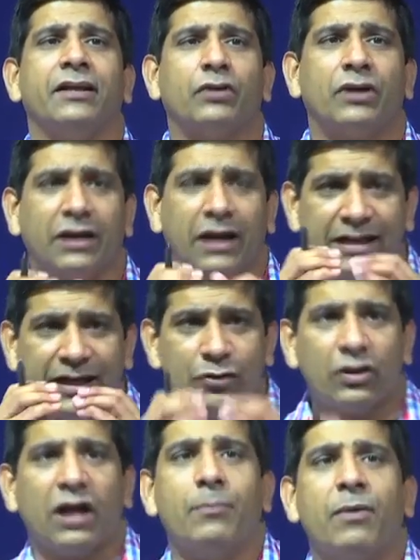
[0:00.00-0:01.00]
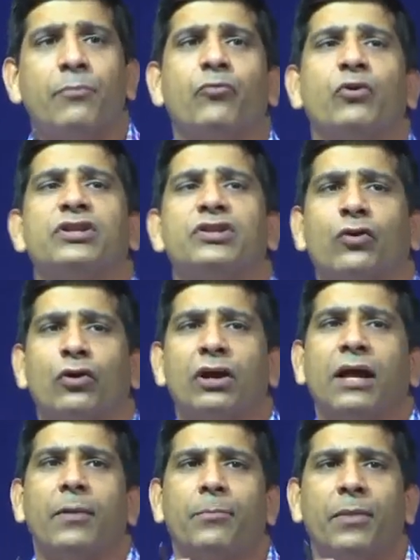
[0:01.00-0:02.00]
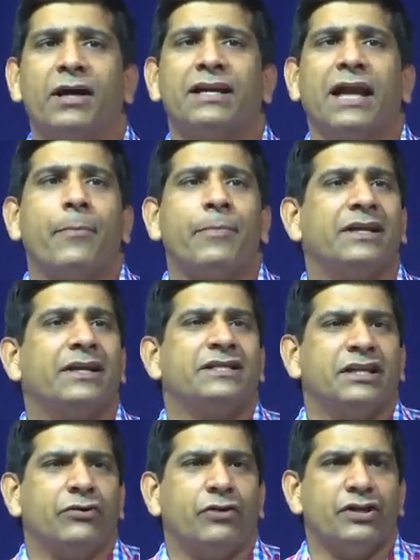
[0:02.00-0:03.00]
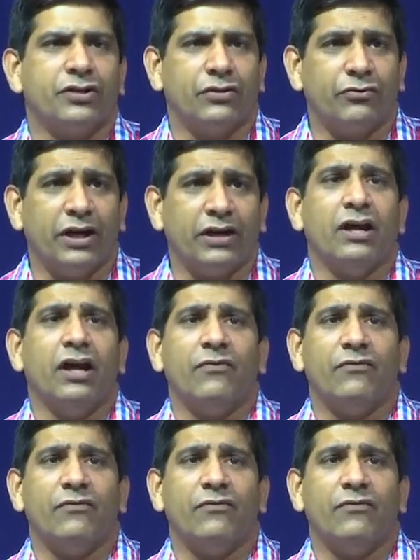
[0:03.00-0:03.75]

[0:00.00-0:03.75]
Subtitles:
and then you come up with your per capita generation rate.